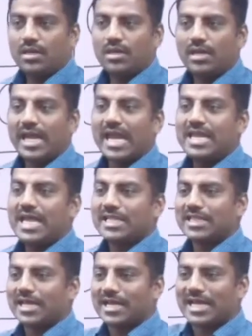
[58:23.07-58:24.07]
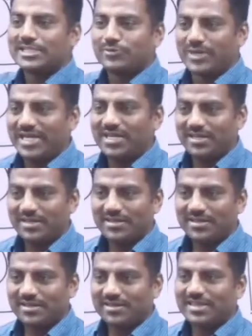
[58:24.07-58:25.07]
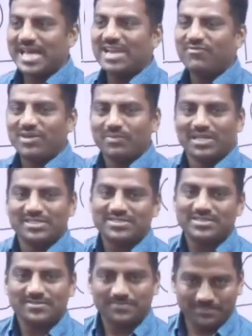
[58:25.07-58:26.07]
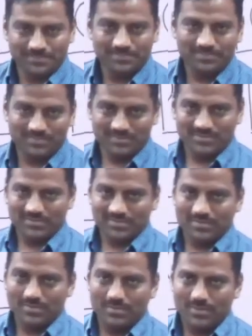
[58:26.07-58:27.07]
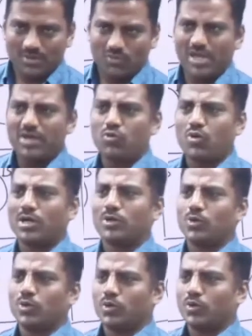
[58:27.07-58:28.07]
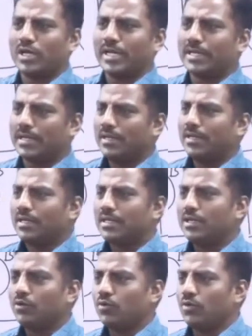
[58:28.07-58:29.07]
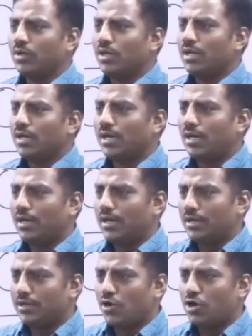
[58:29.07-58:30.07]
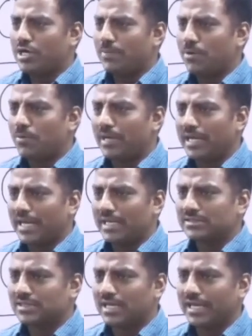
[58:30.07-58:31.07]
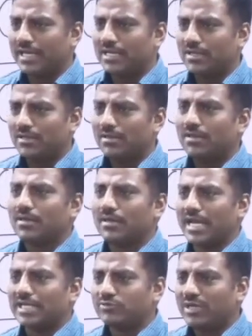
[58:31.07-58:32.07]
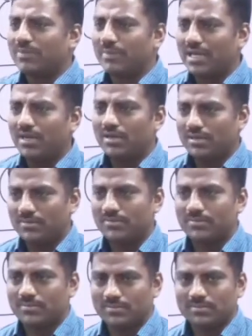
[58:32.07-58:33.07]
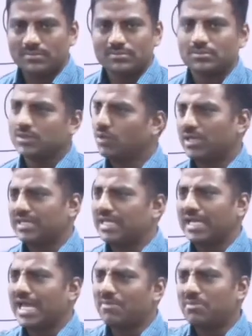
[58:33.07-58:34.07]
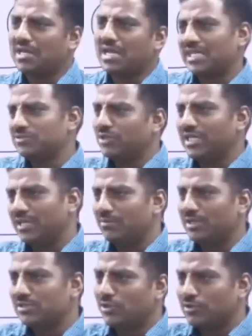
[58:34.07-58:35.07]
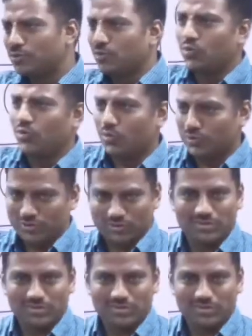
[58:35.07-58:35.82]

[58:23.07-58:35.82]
Any other graduate than females. Why you want to, give a non-diplomatic answer like graduate men? Okay, there can be graduate animals also. Who knows?